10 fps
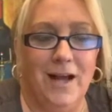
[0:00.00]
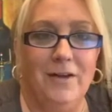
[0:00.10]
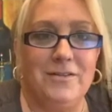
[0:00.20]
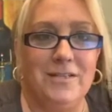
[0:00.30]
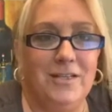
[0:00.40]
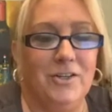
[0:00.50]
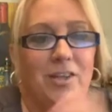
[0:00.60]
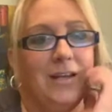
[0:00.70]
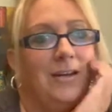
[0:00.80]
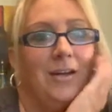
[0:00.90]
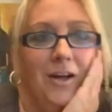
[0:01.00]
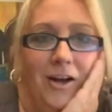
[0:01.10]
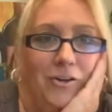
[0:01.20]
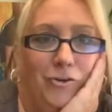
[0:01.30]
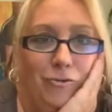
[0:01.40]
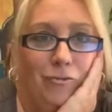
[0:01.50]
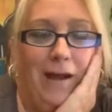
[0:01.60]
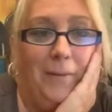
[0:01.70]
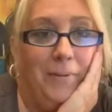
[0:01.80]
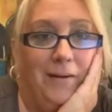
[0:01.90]
I was sitting here thinking, oh
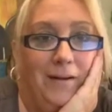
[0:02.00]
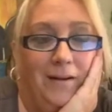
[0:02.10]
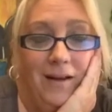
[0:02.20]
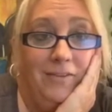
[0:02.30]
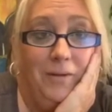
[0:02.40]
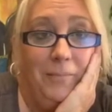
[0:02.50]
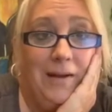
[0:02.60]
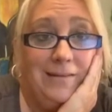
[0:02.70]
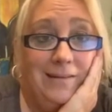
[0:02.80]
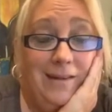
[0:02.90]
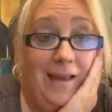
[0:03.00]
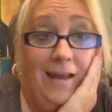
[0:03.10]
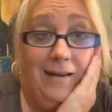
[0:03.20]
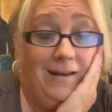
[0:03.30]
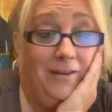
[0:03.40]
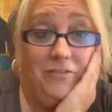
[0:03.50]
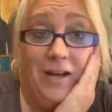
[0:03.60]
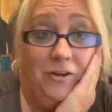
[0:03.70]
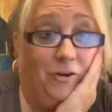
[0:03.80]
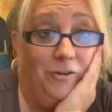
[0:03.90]
crap, I've got a box in the attic and I've
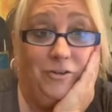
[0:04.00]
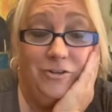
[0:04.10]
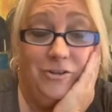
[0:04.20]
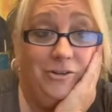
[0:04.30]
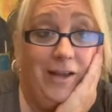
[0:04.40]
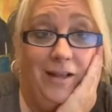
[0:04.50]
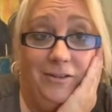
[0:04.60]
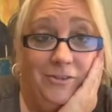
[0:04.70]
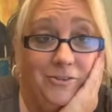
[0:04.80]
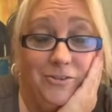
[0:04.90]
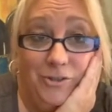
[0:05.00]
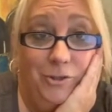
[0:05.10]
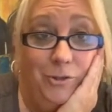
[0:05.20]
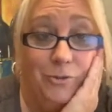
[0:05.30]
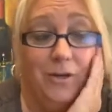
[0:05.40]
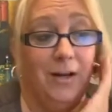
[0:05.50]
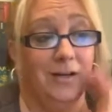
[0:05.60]
got all those little calendars too.